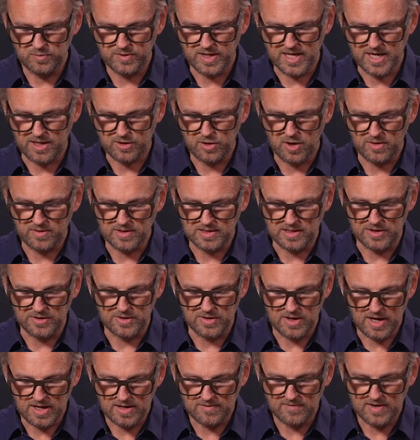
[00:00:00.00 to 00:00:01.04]
They are currently
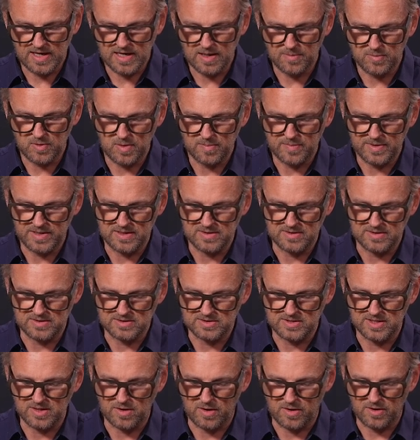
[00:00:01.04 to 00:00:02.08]
not available
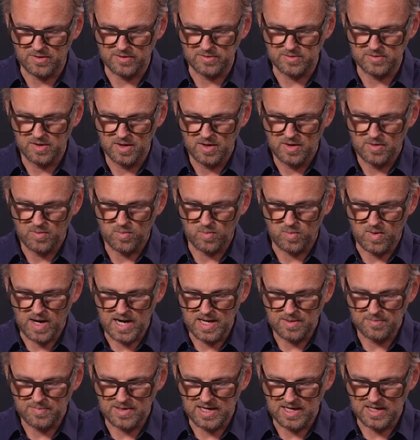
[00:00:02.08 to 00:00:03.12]
because the auto
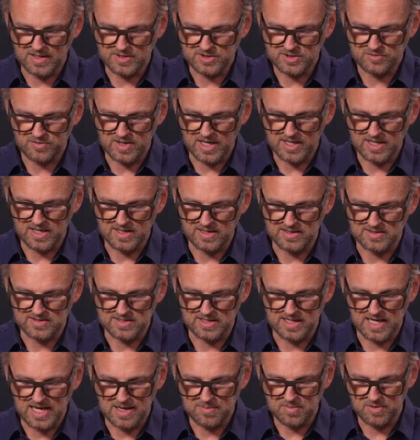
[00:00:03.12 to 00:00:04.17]
white balance tracking is
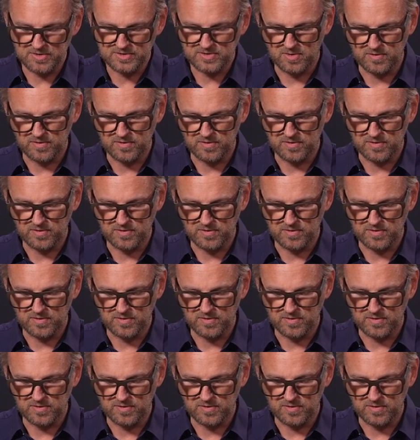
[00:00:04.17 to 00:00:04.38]
enabled.